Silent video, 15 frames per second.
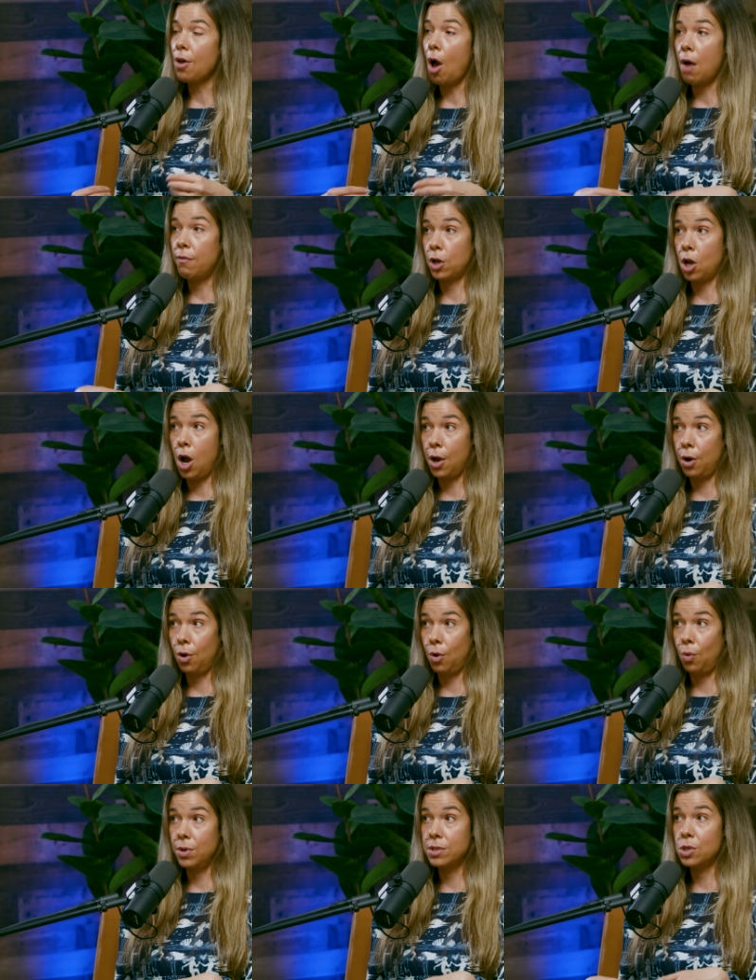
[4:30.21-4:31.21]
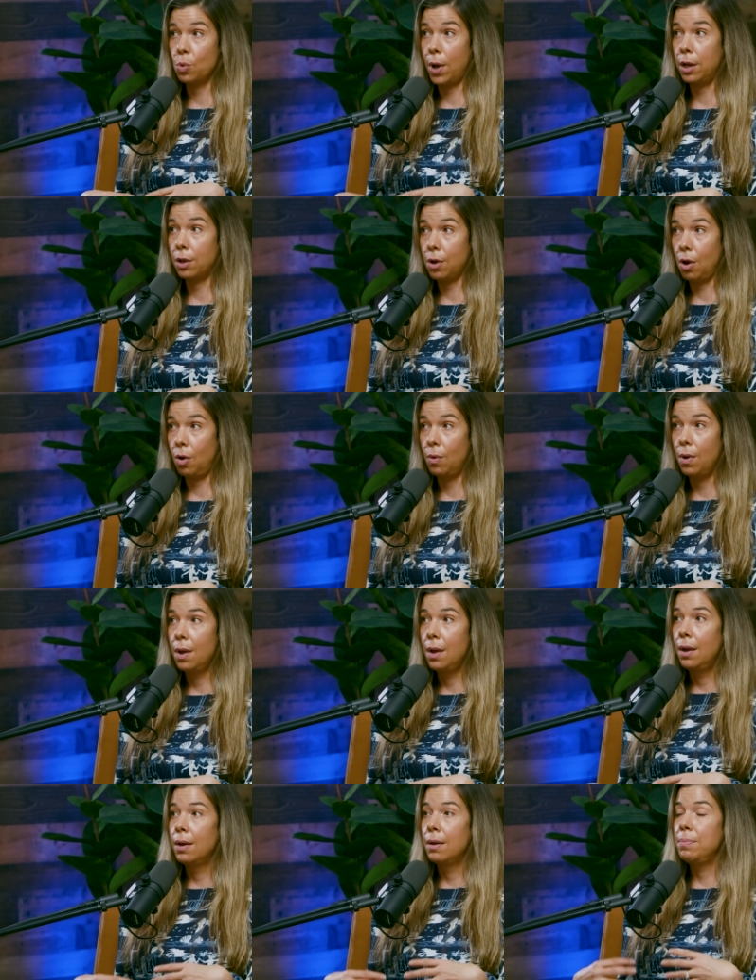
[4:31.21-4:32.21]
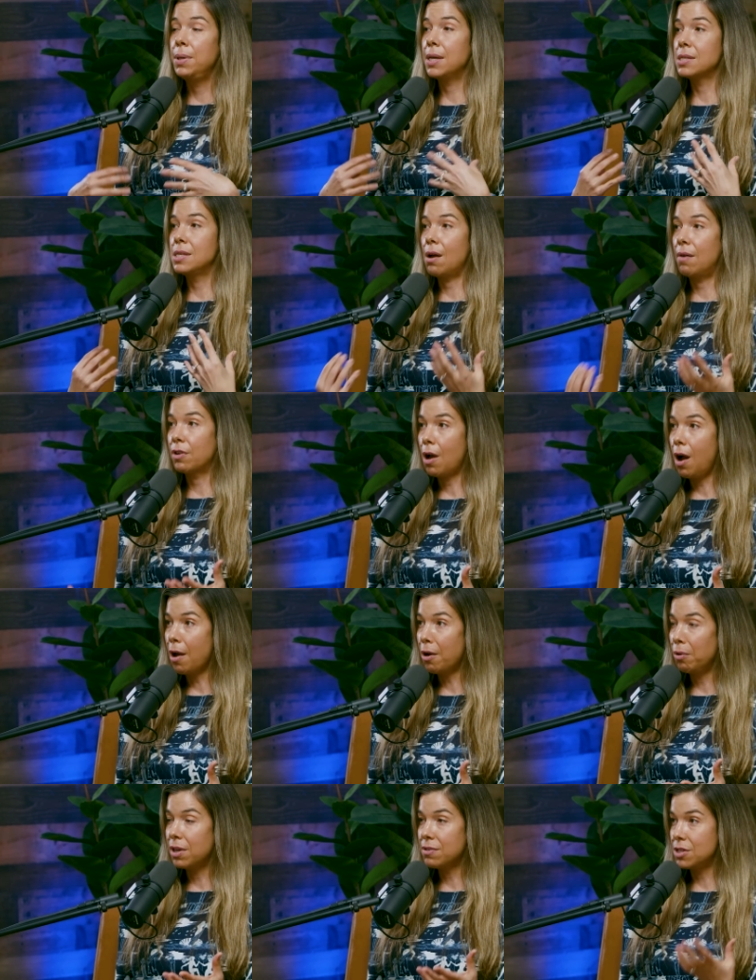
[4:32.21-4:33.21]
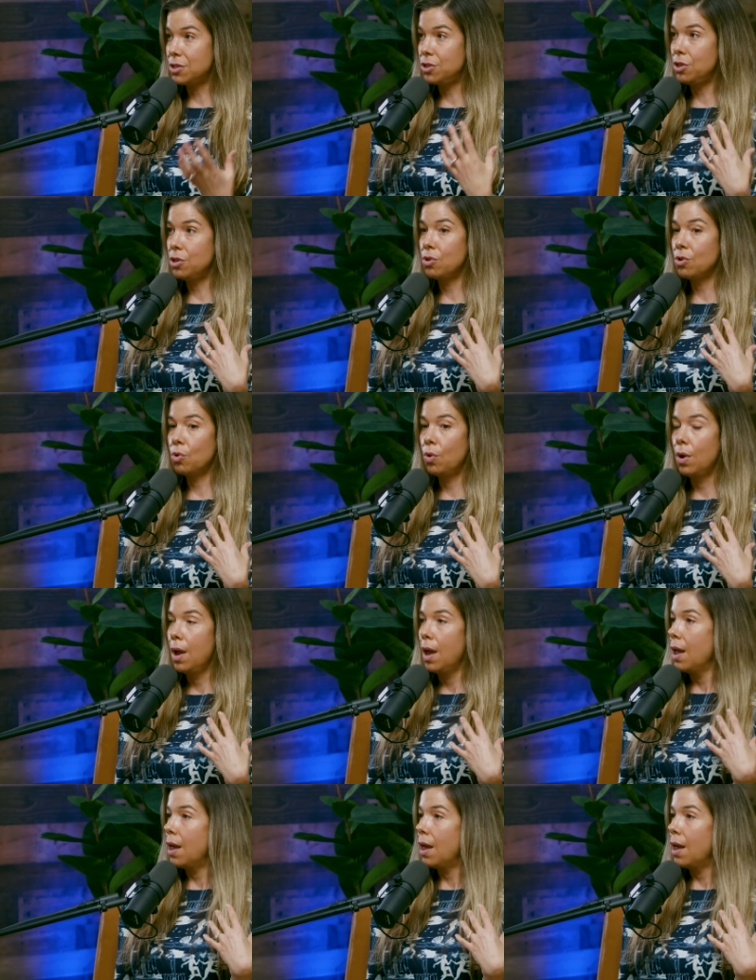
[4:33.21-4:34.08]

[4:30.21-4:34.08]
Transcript: the avocado is the way to go because the avocado gives it to you.